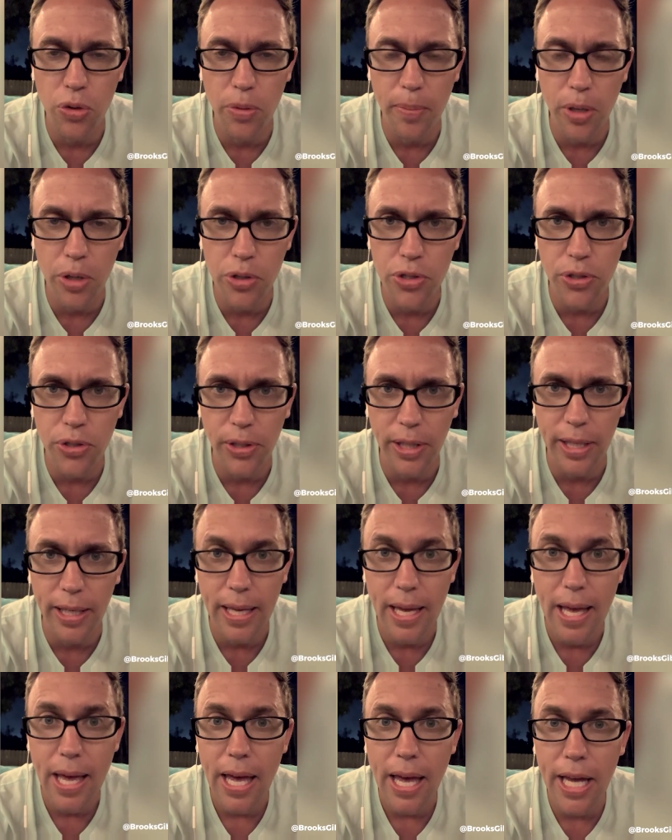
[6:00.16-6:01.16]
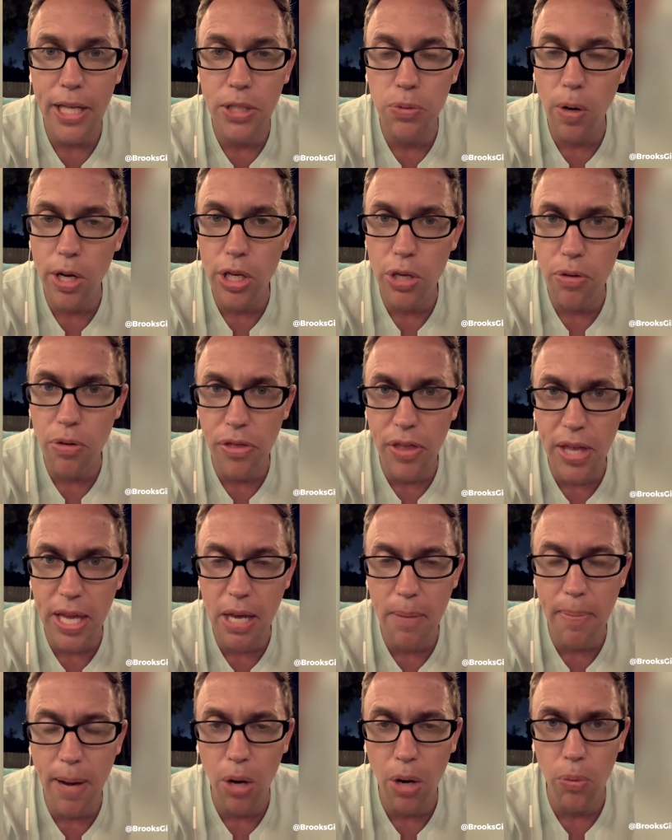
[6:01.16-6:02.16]
emotionally. It's what you think
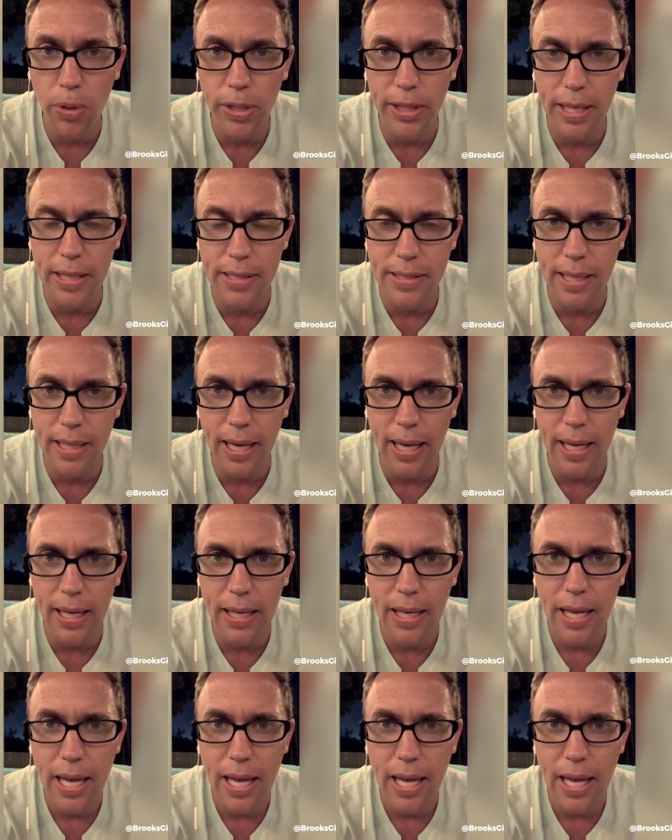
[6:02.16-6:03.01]
about what they say.